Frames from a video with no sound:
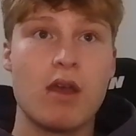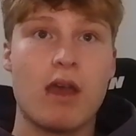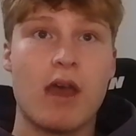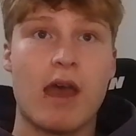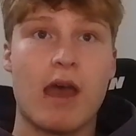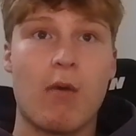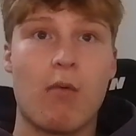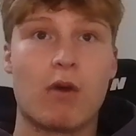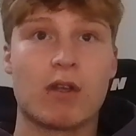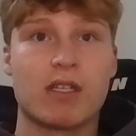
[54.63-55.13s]

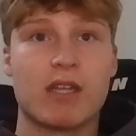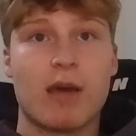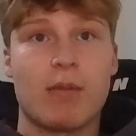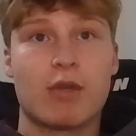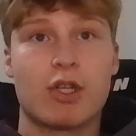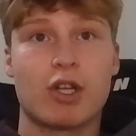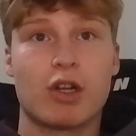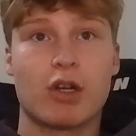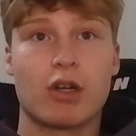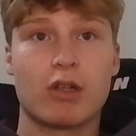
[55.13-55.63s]
at what
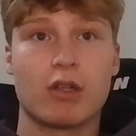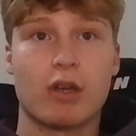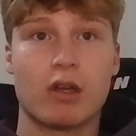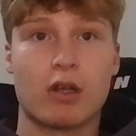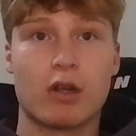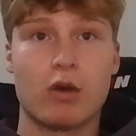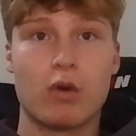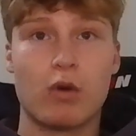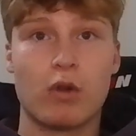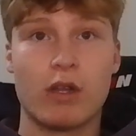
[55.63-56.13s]
temperature the
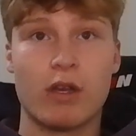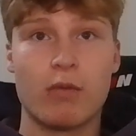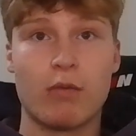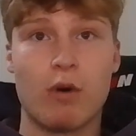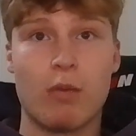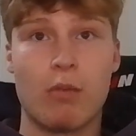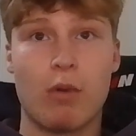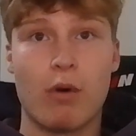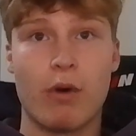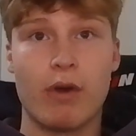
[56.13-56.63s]
coolant
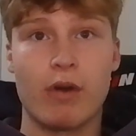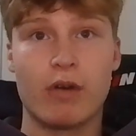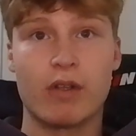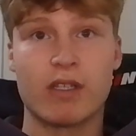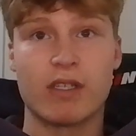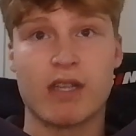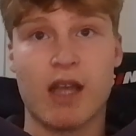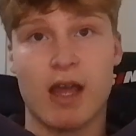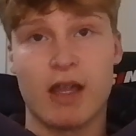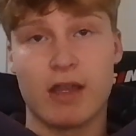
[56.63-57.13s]
will boil
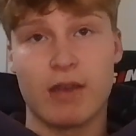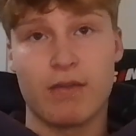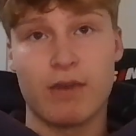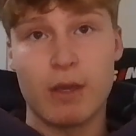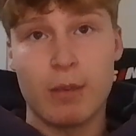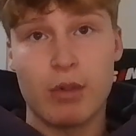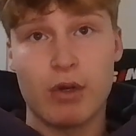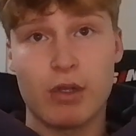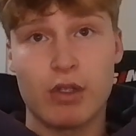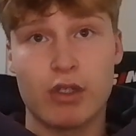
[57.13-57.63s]
inside the
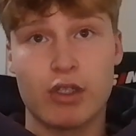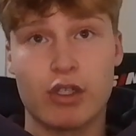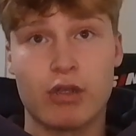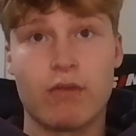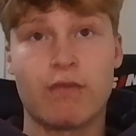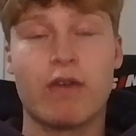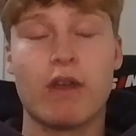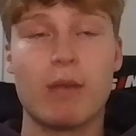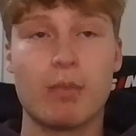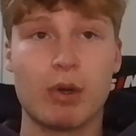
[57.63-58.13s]

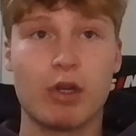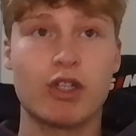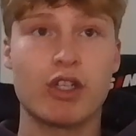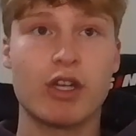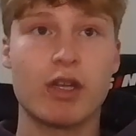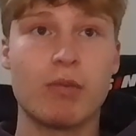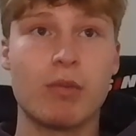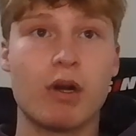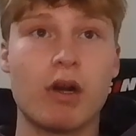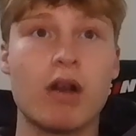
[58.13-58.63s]
vapor
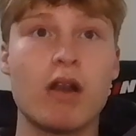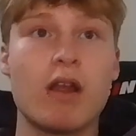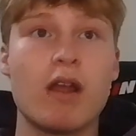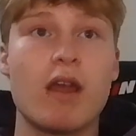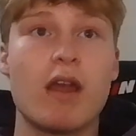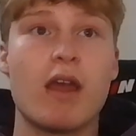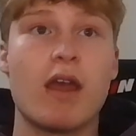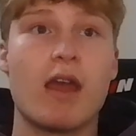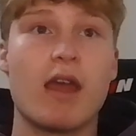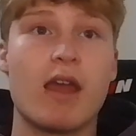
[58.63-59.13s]
chamber,
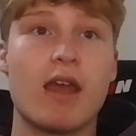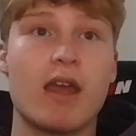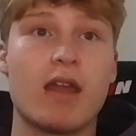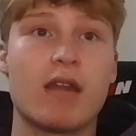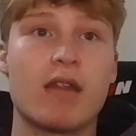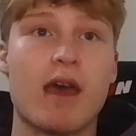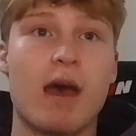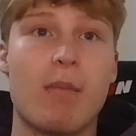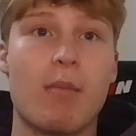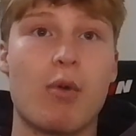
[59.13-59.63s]

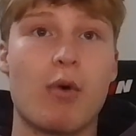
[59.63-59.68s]
and that